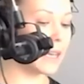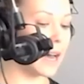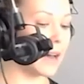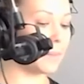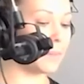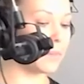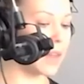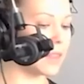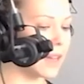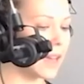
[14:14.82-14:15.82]
Um,
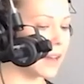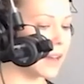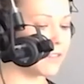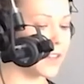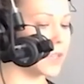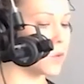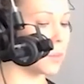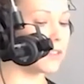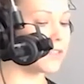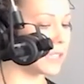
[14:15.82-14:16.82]
I think I had a very
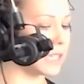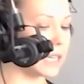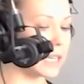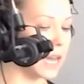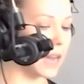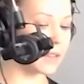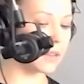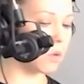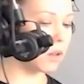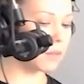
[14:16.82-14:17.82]
normal physique in high
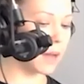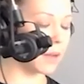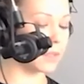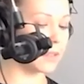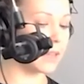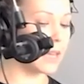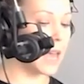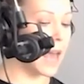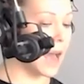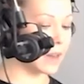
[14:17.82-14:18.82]
school. I was
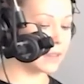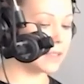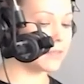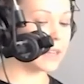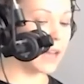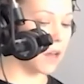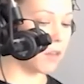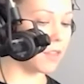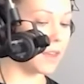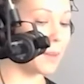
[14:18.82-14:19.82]
active and
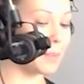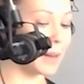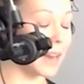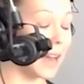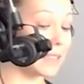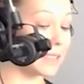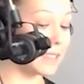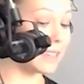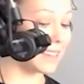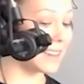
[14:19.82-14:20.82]
healthy, but I
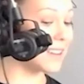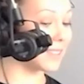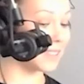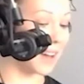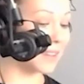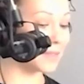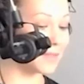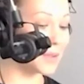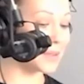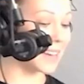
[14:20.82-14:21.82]
did eat a lot of
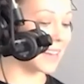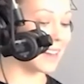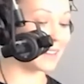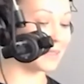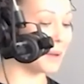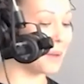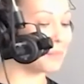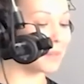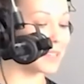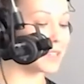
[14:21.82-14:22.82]
food. And I grew up
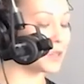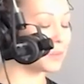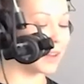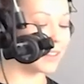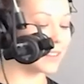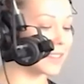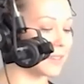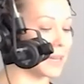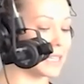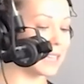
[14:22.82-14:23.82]
with two brothers
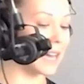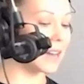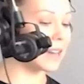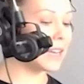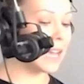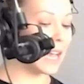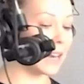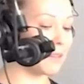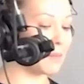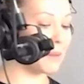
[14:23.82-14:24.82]
and my dad.
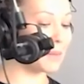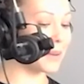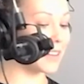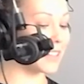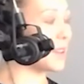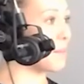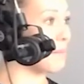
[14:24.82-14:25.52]
And I remember, you know,